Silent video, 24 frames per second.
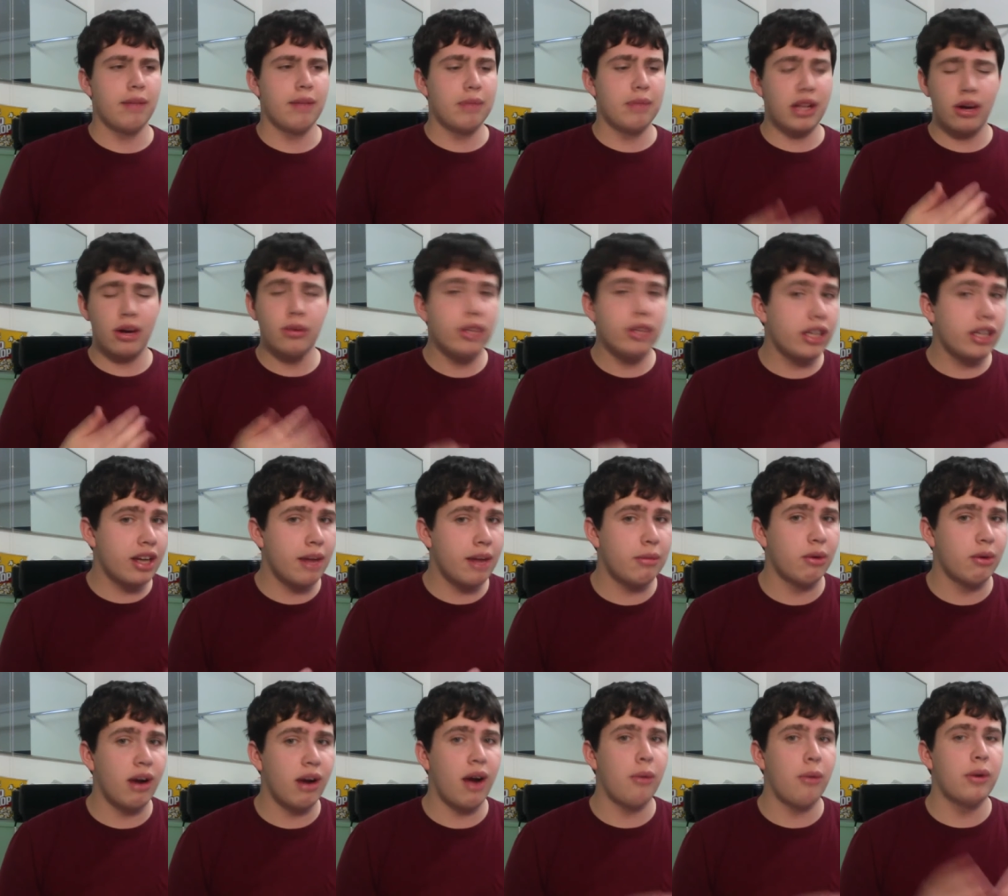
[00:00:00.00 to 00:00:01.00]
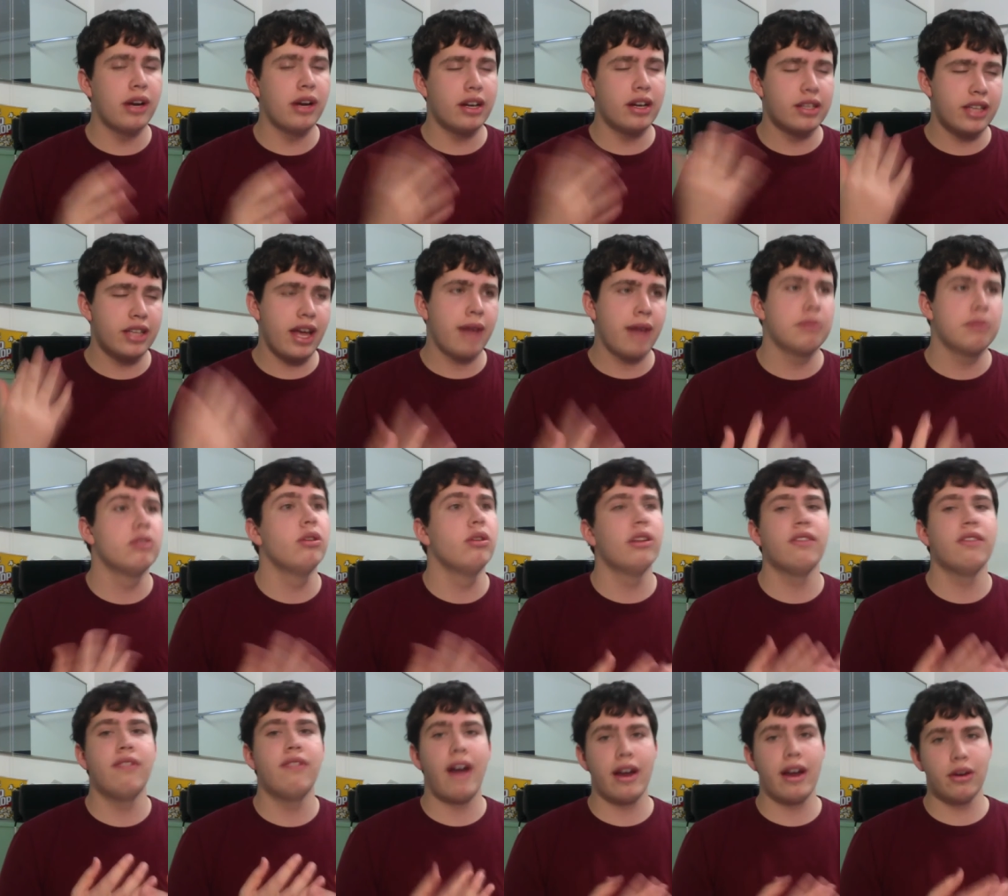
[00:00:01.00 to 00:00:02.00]
They only come around when it is absolutely
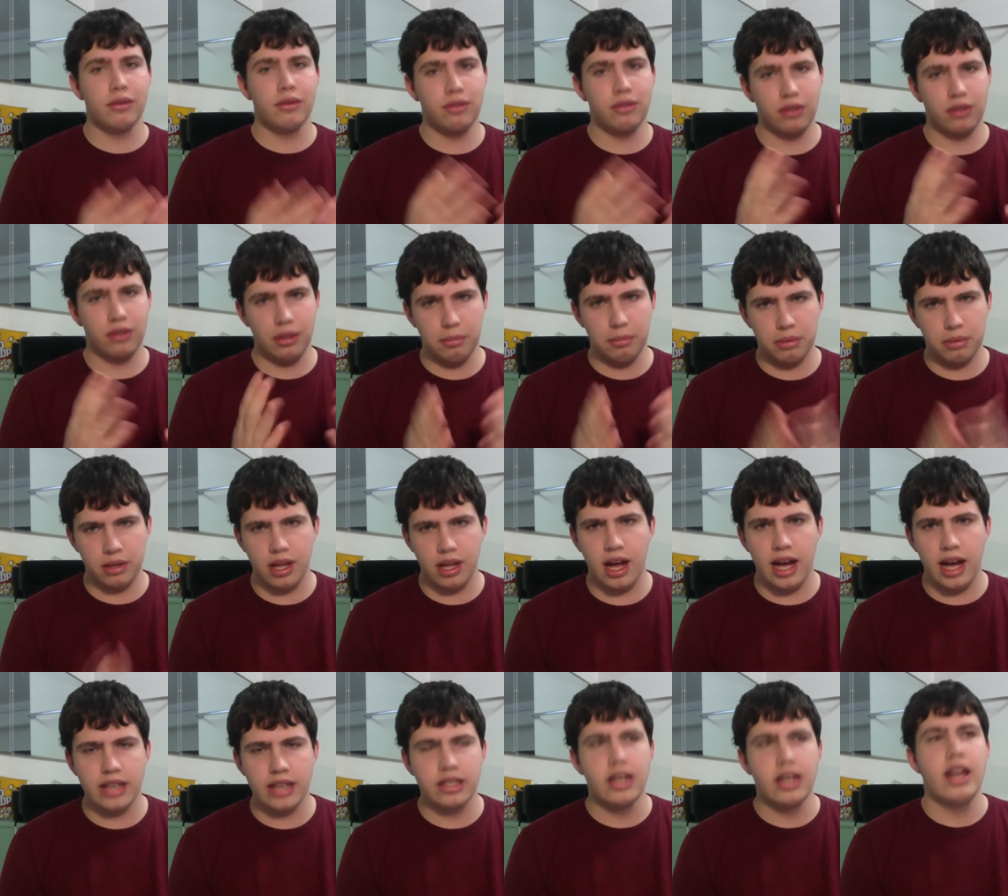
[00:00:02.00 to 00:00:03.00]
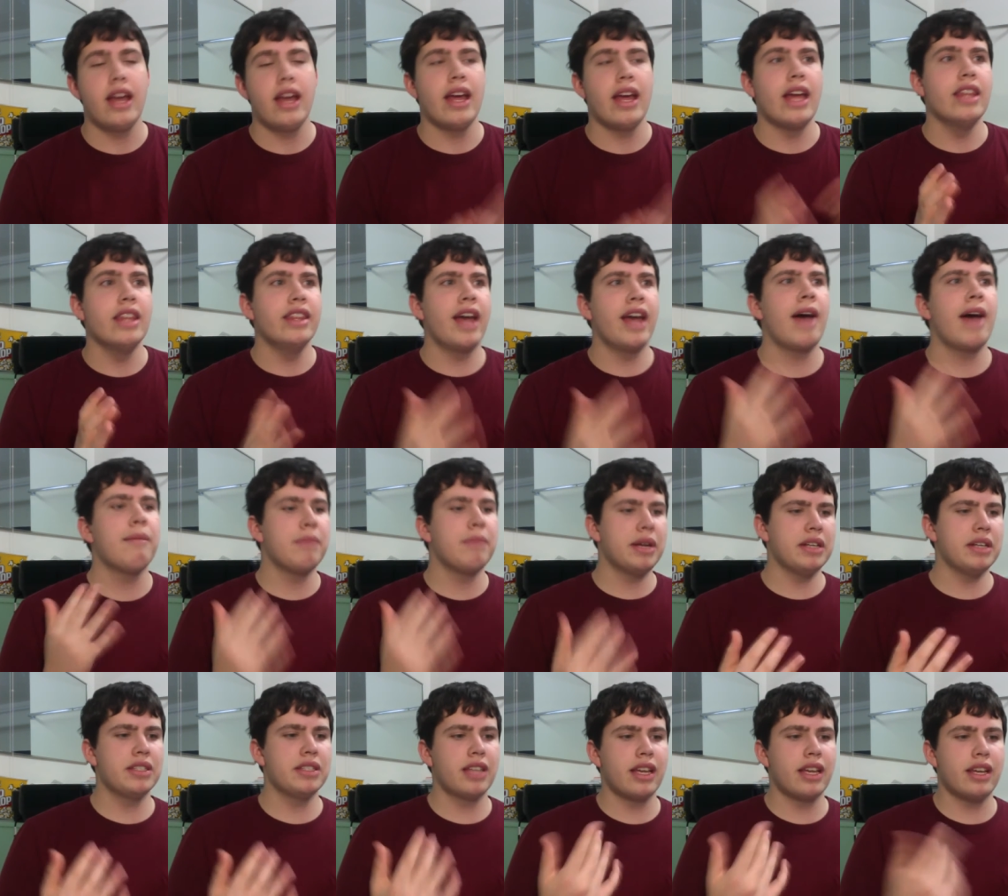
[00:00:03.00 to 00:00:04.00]
vital for the plot, and that
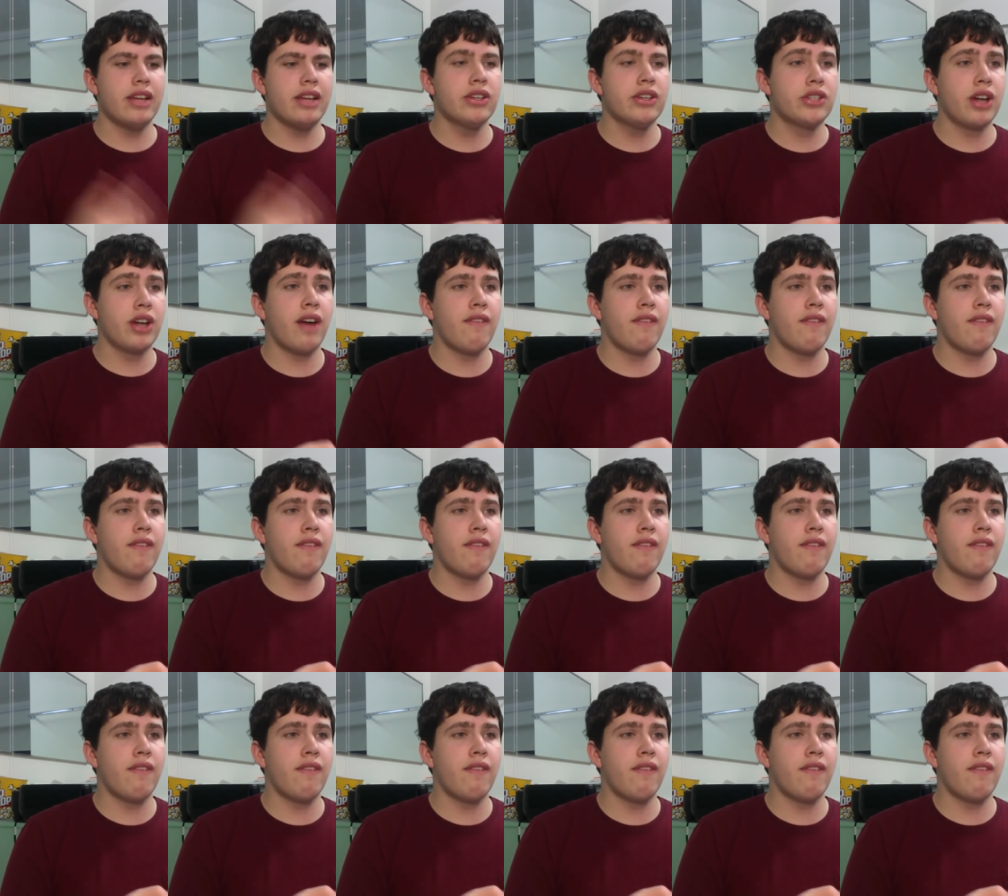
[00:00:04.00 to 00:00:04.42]
means that each shot